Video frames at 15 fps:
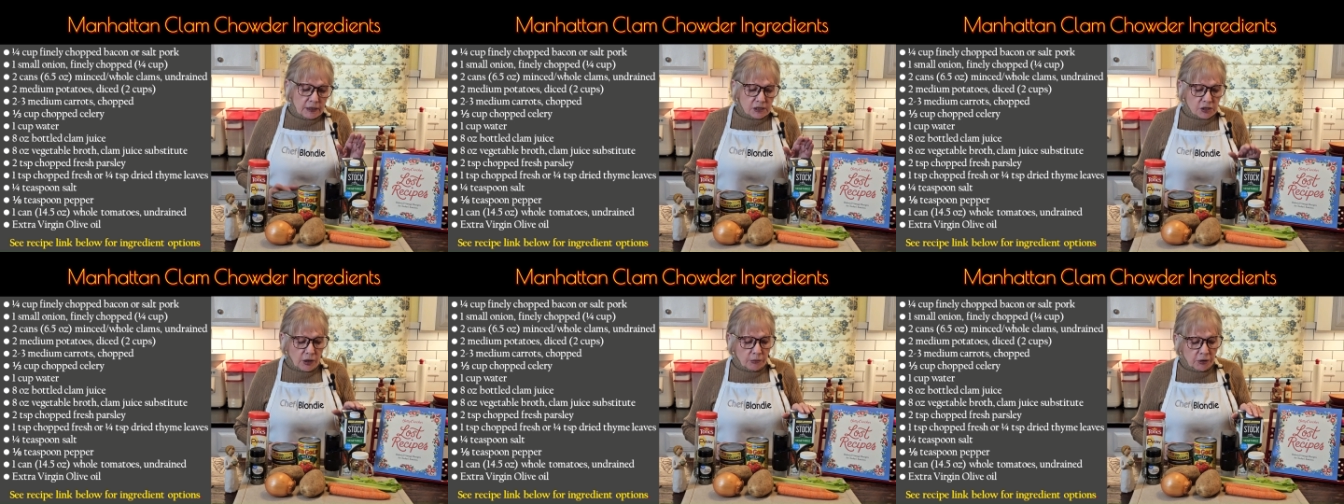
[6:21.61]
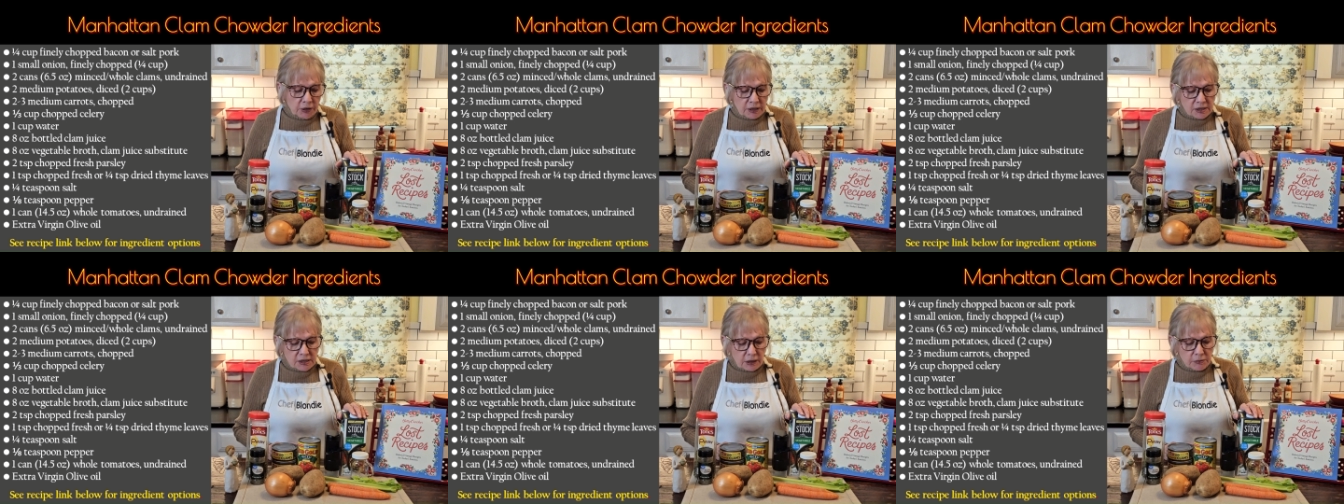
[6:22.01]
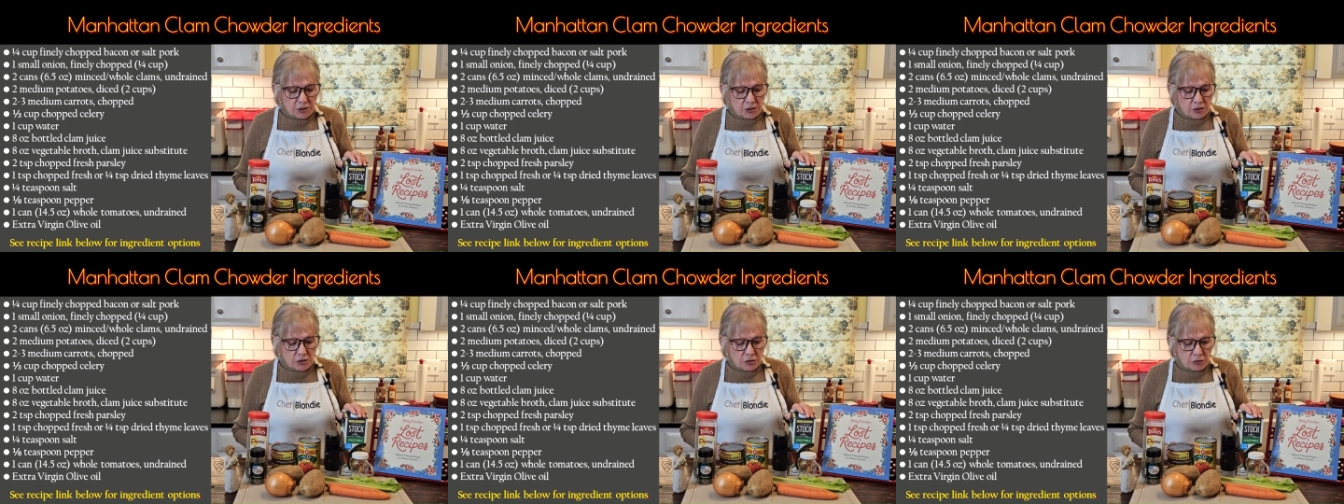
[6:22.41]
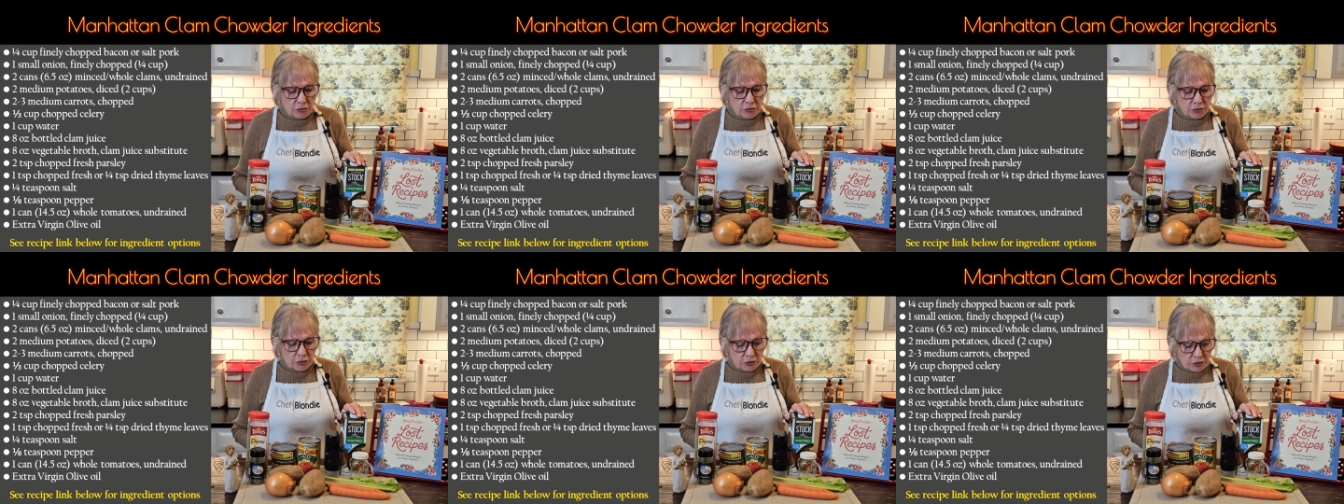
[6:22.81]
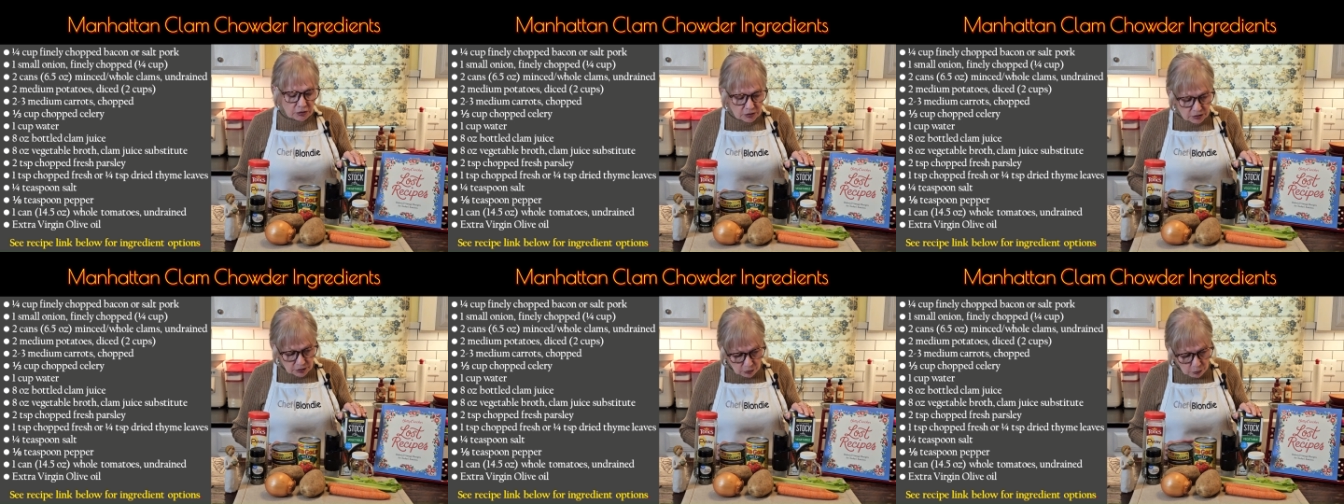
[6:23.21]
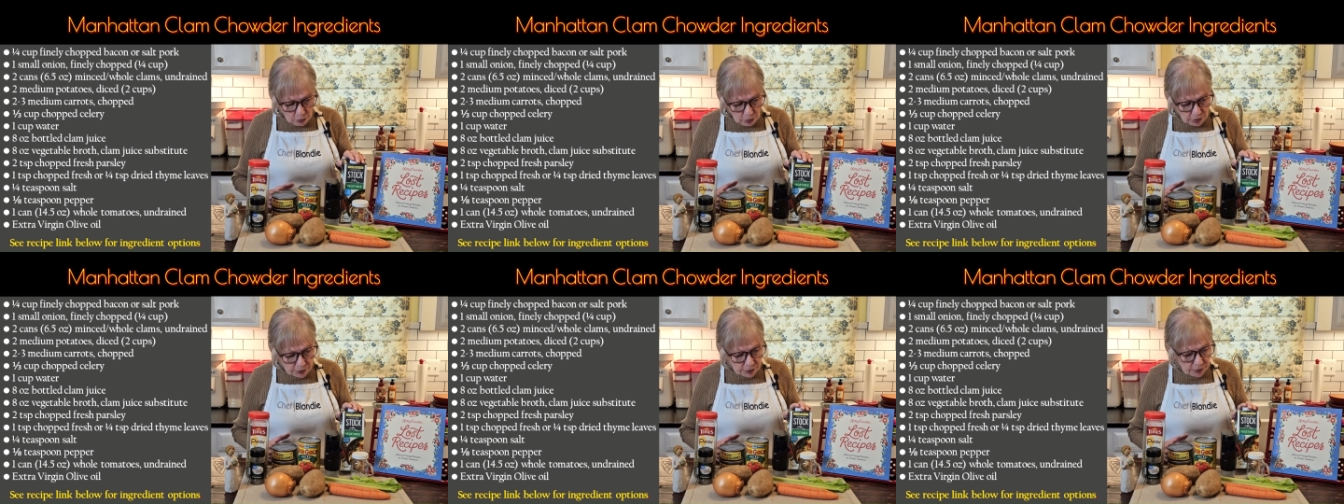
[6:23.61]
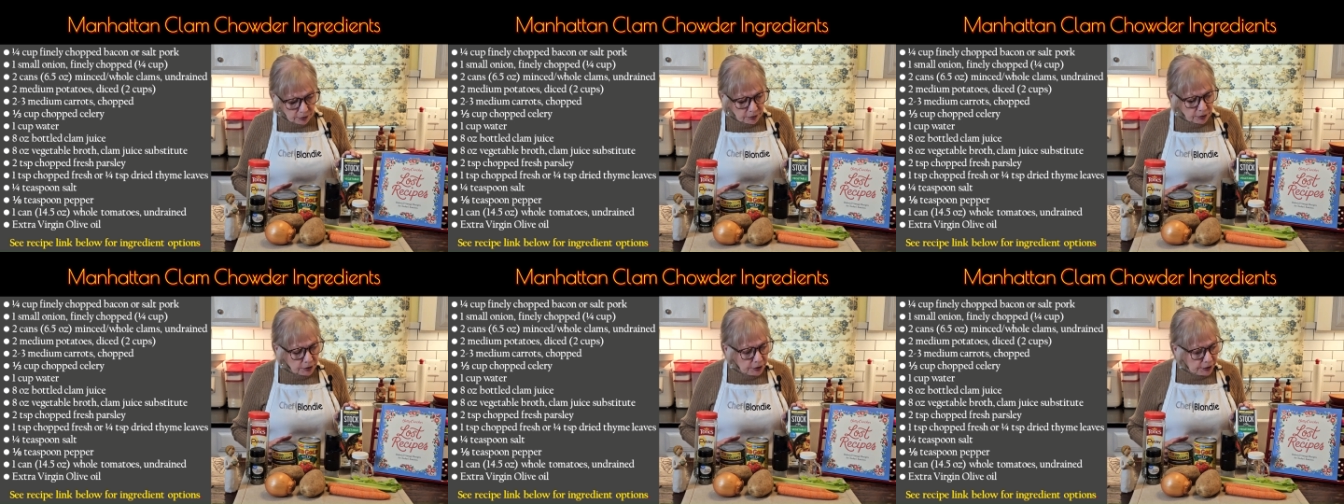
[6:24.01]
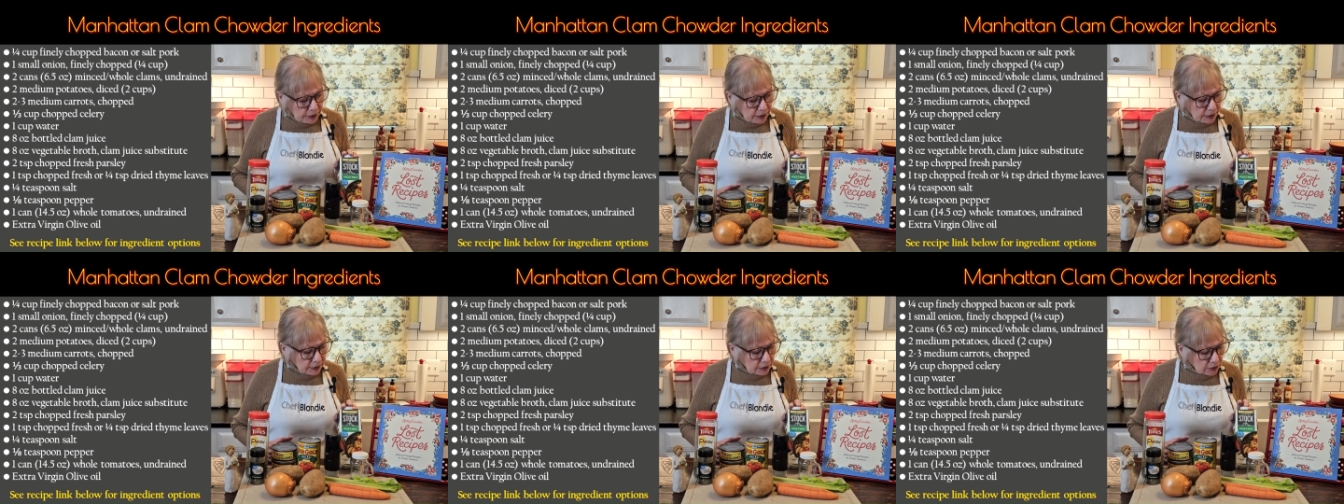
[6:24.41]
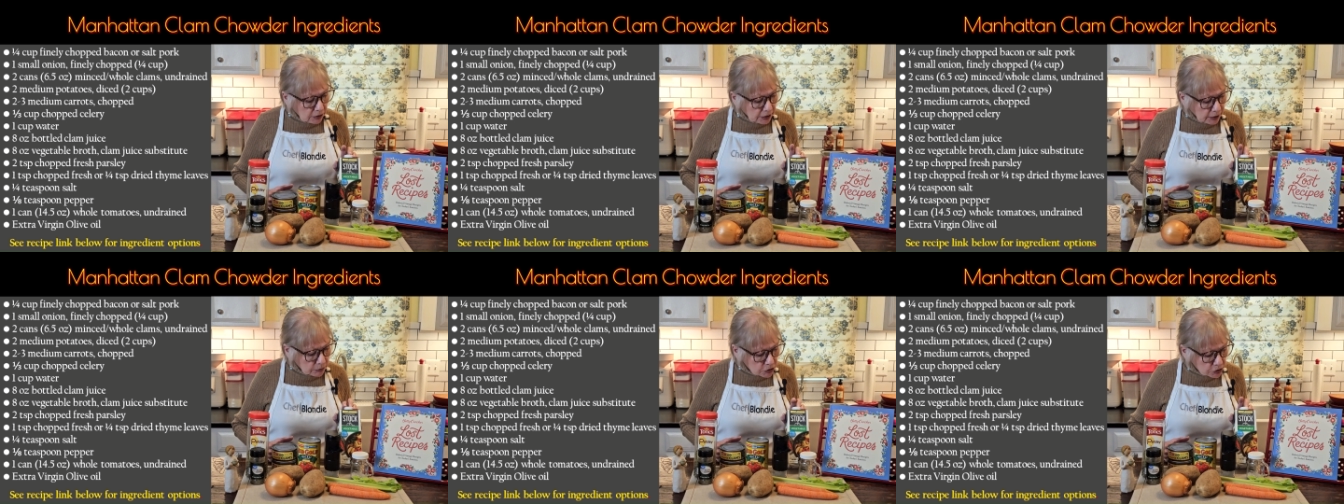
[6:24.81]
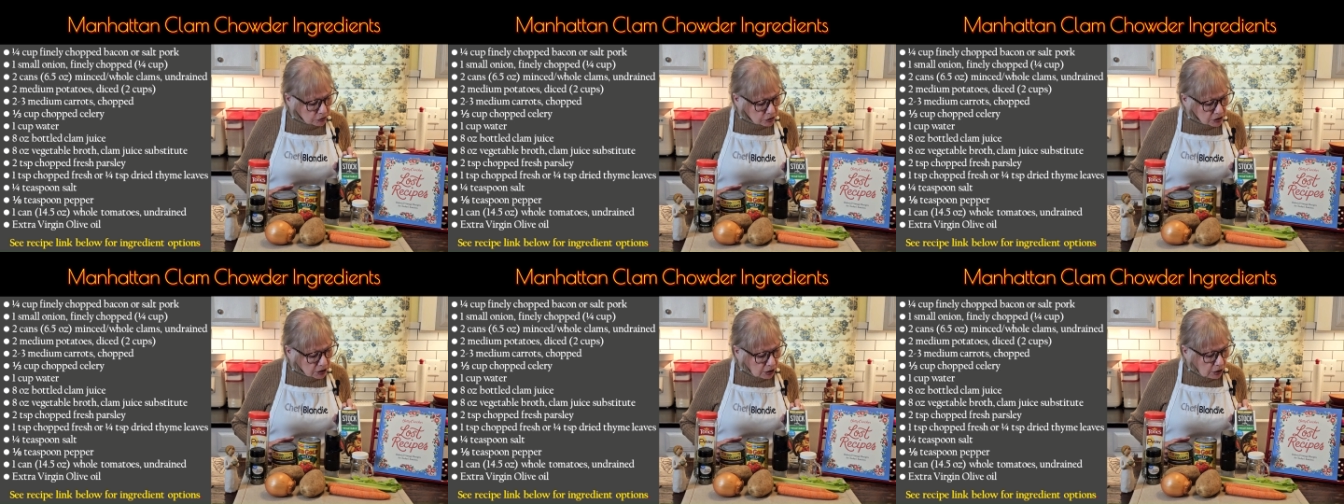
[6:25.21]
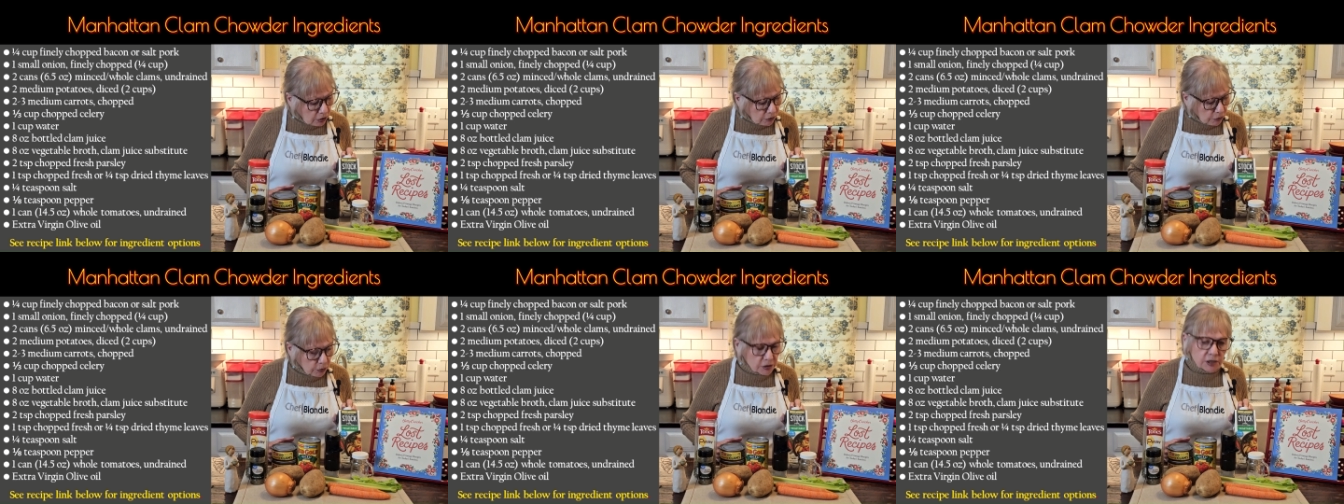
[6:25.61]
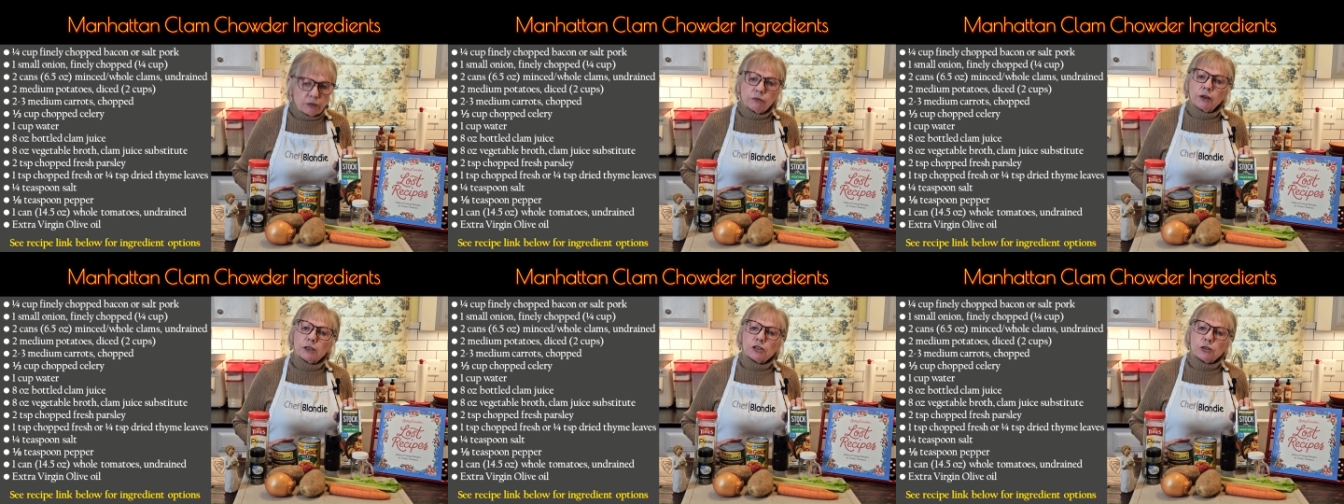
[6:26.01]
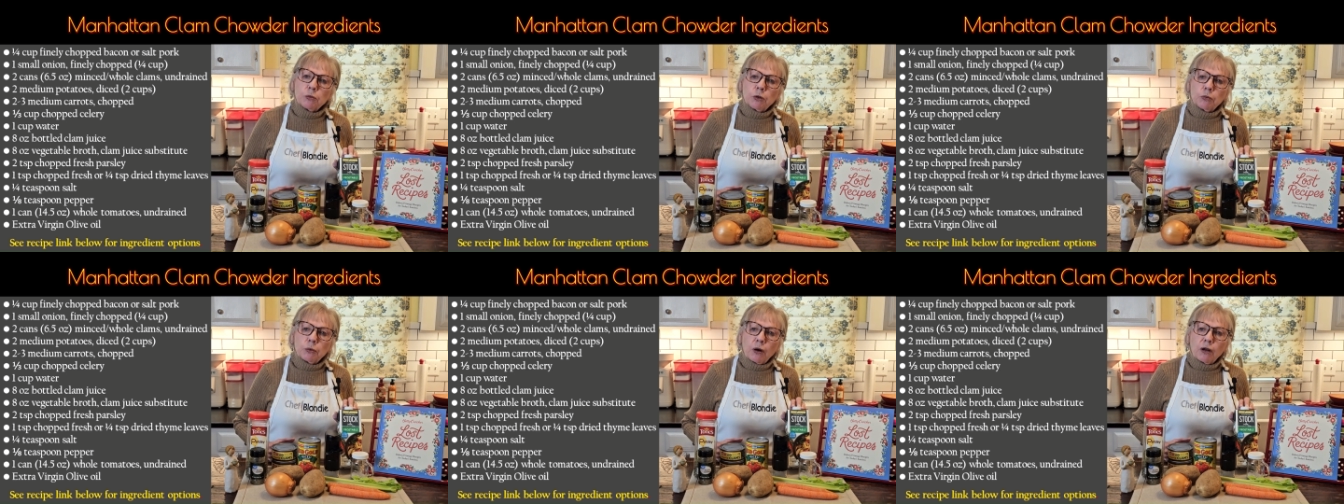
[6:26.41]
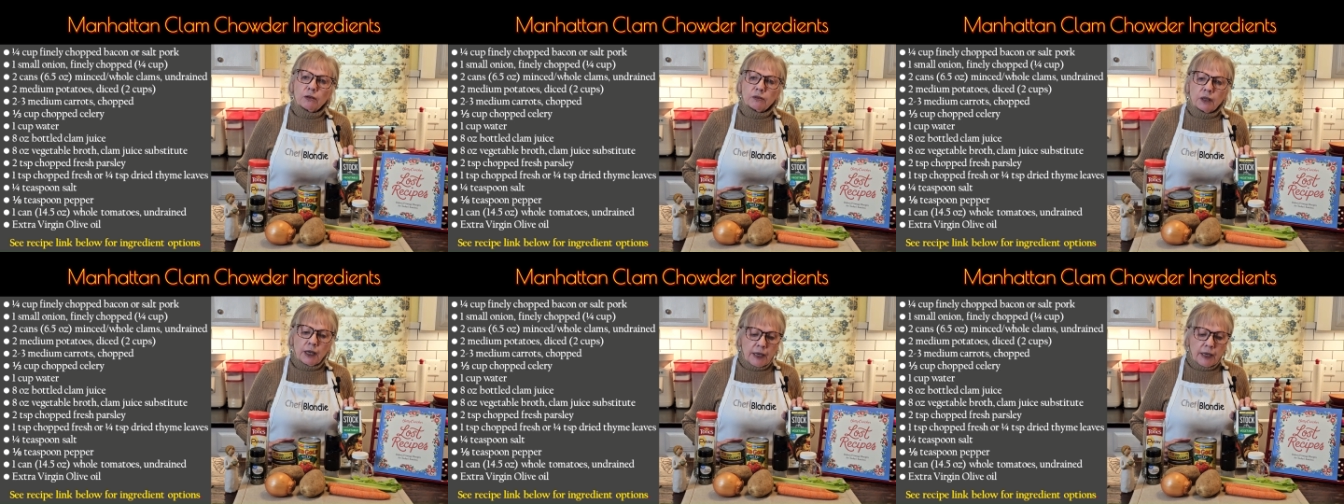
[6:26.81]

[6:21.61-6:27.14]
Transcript: so I'm going to substitute the water and the clam juice for some vegetable broth.